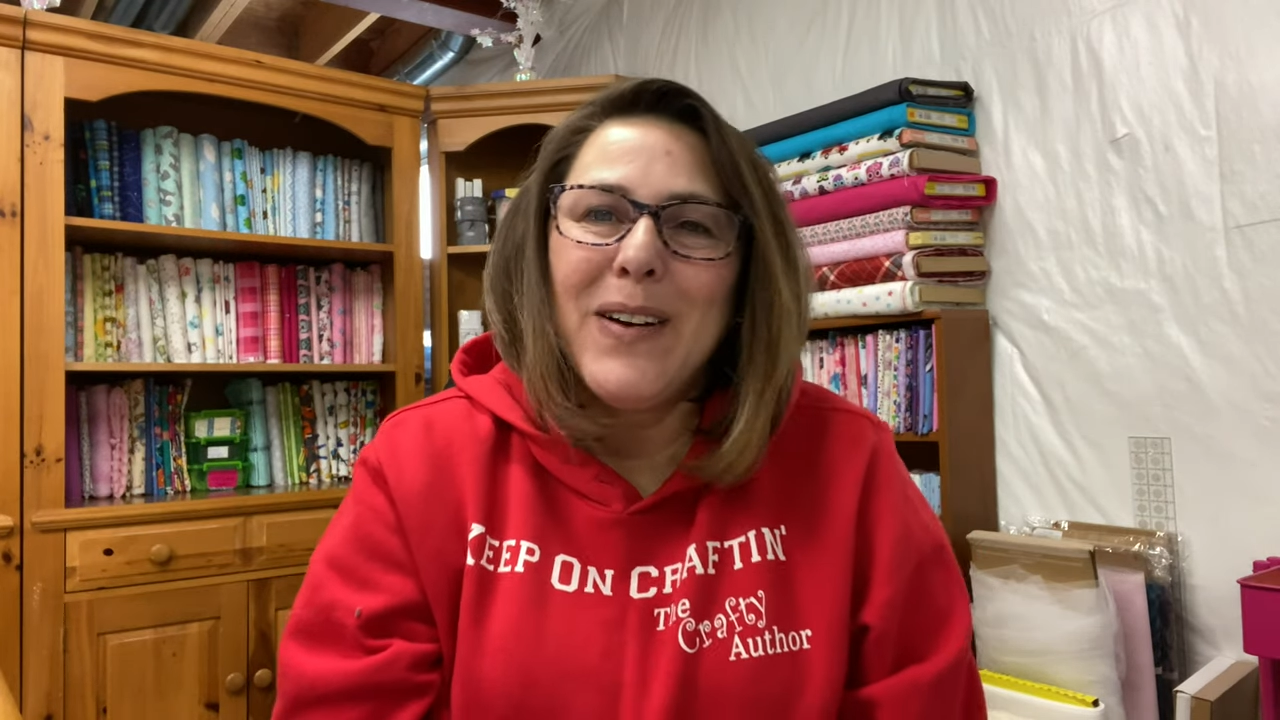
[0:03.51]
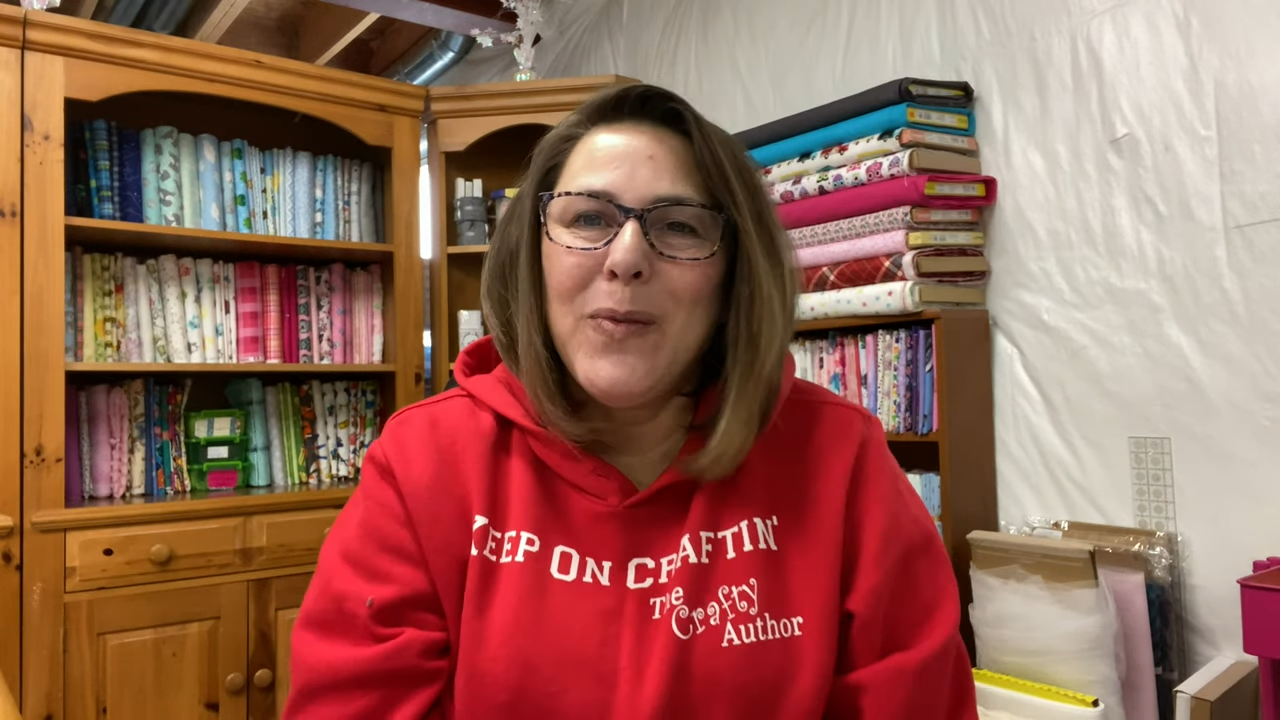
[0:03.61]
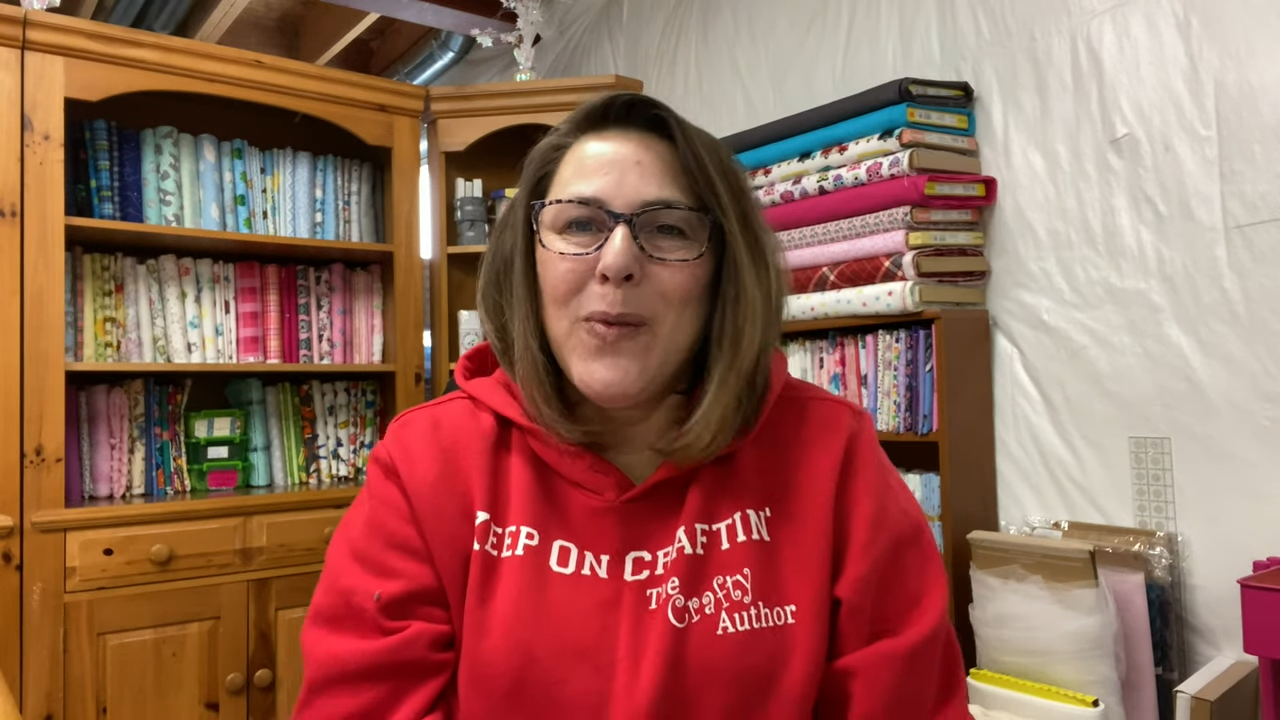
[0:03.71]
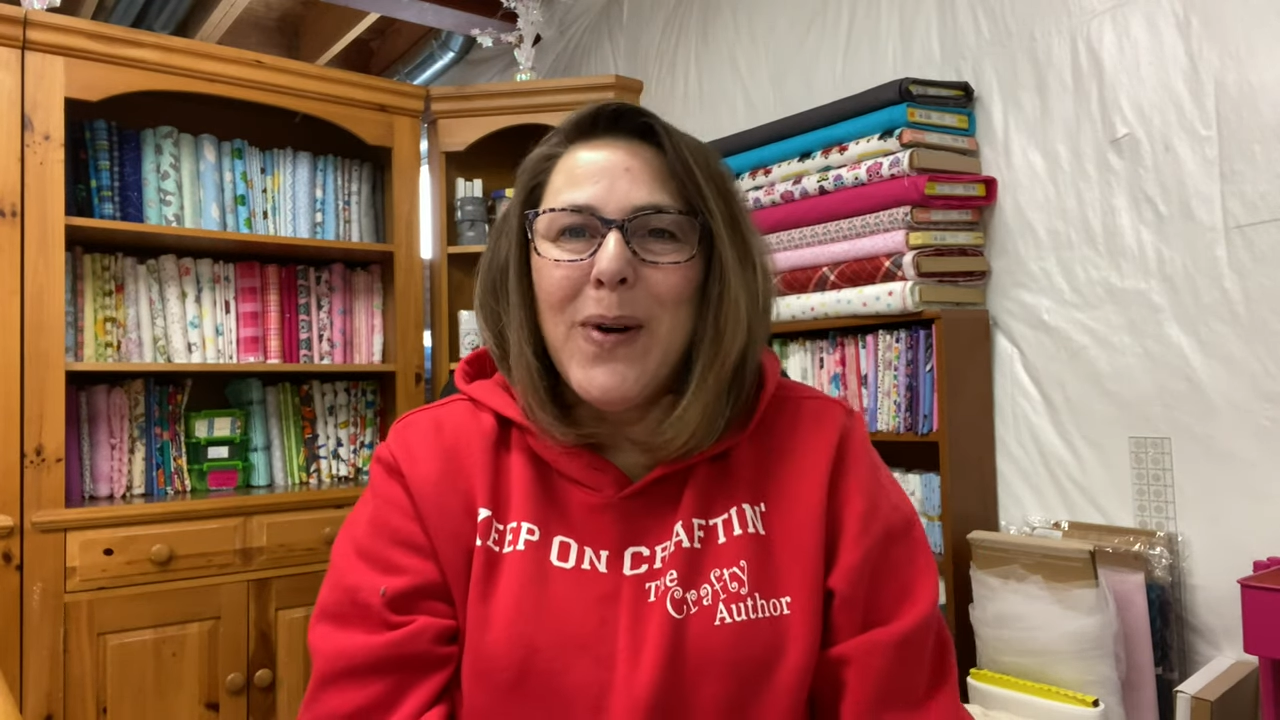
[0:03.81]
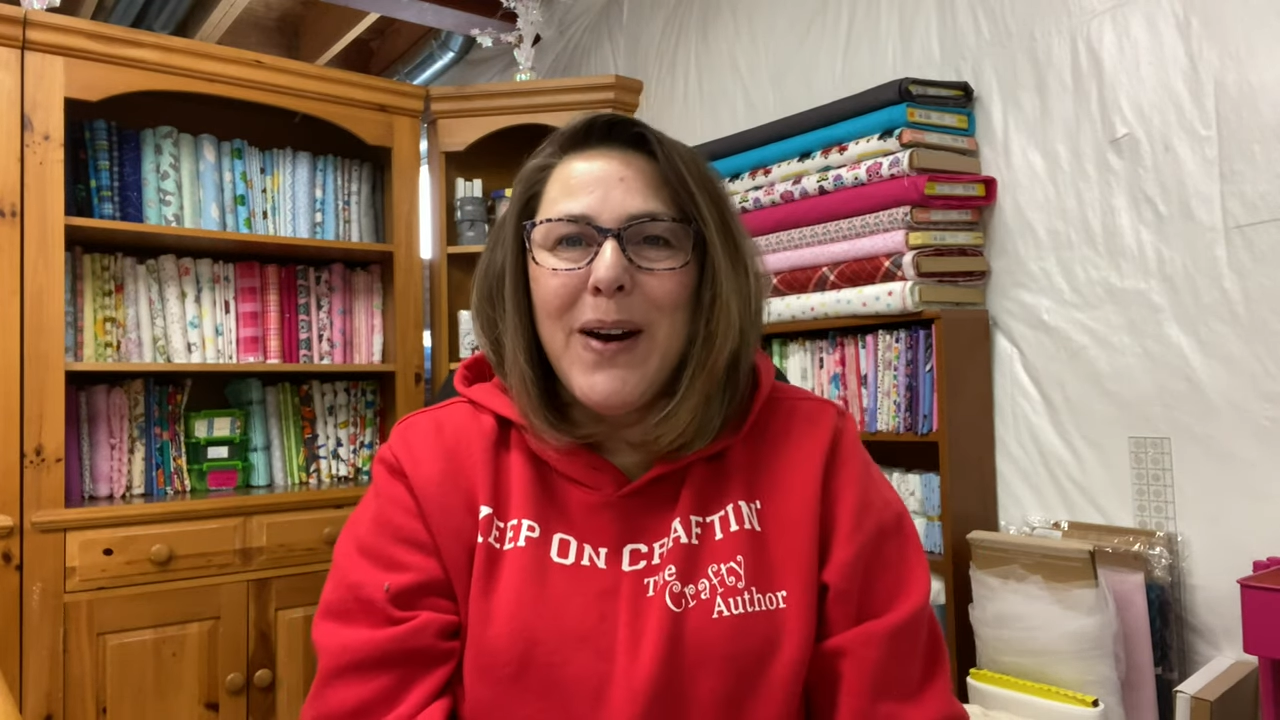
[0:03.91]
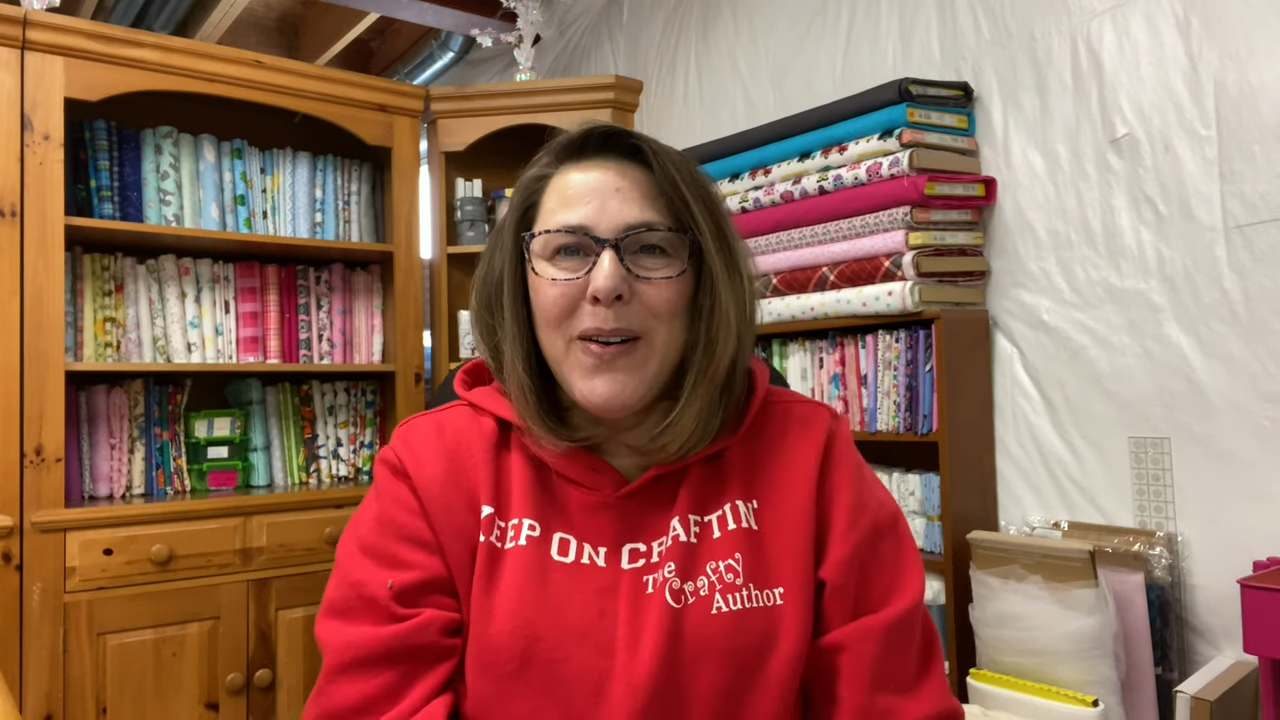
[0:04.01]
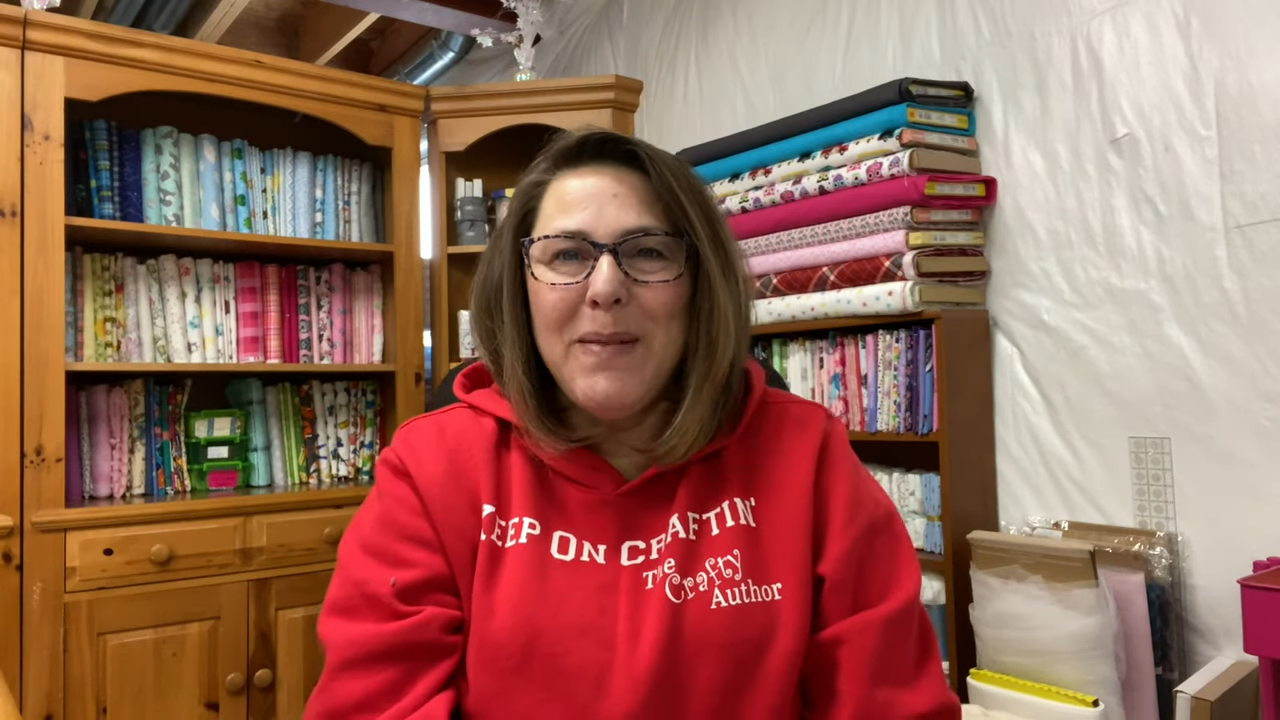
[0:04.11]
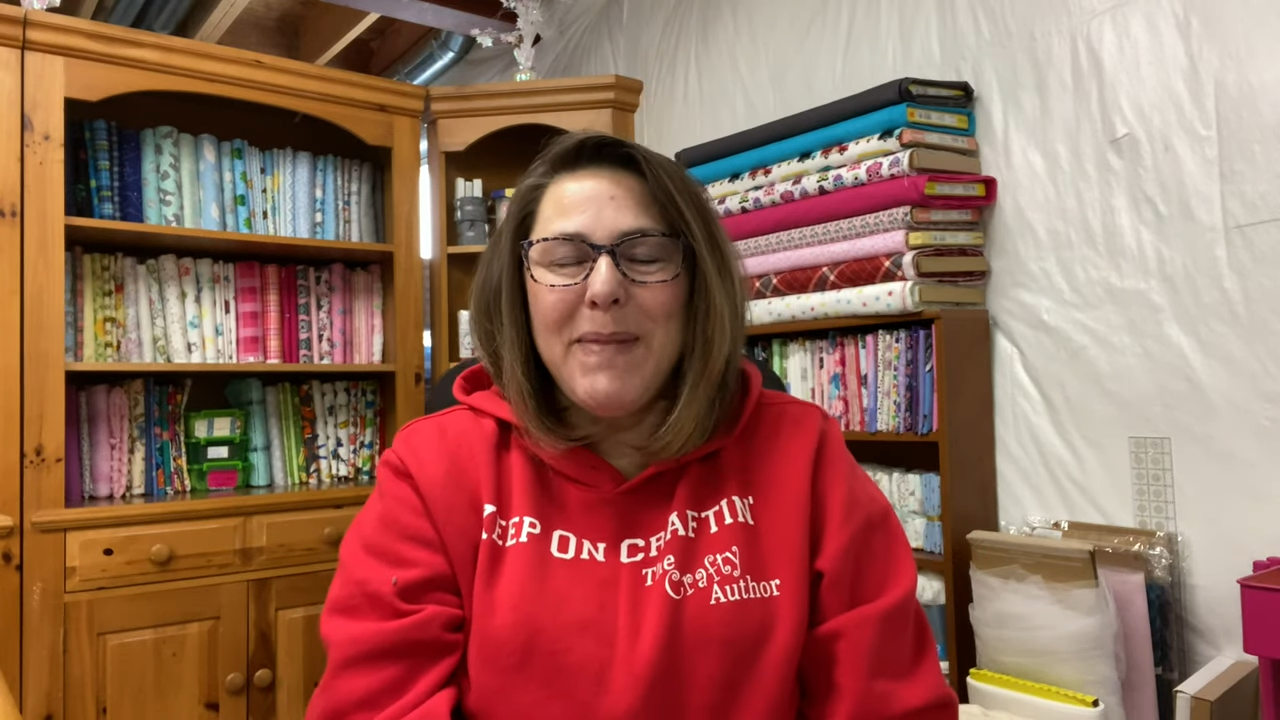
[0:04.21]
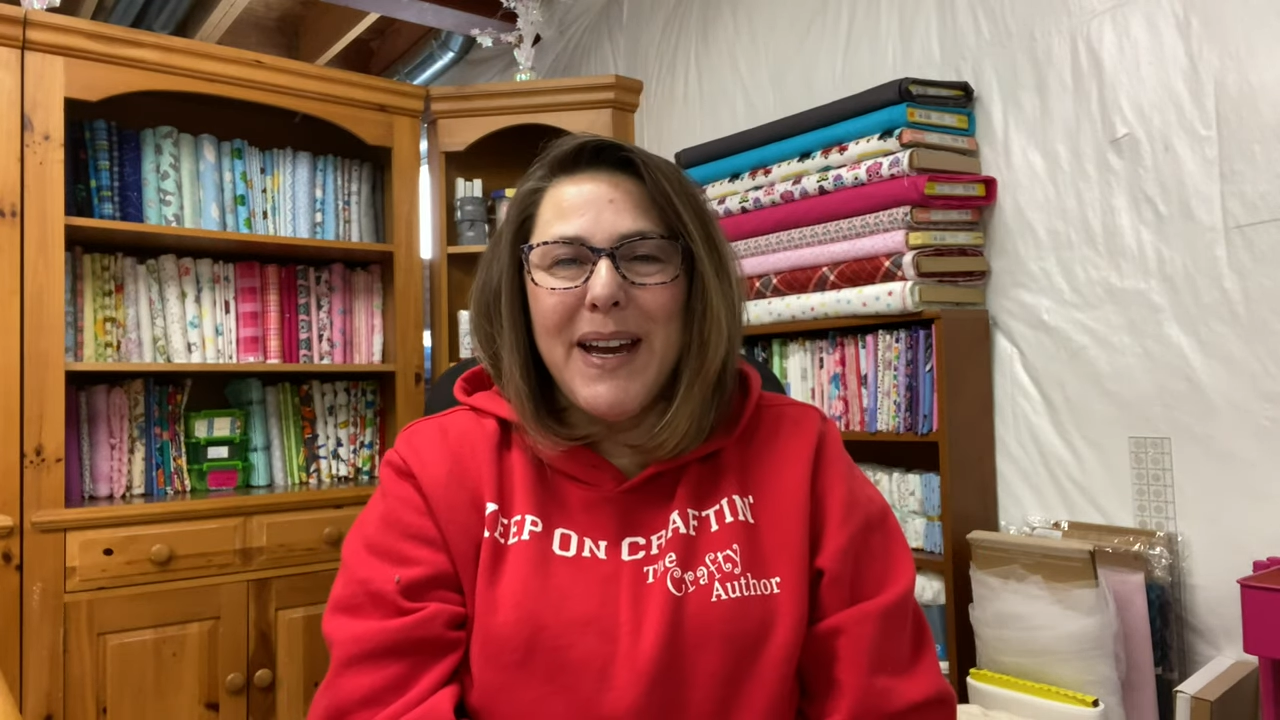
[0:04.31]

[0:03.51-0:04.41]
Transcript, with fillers: Welcome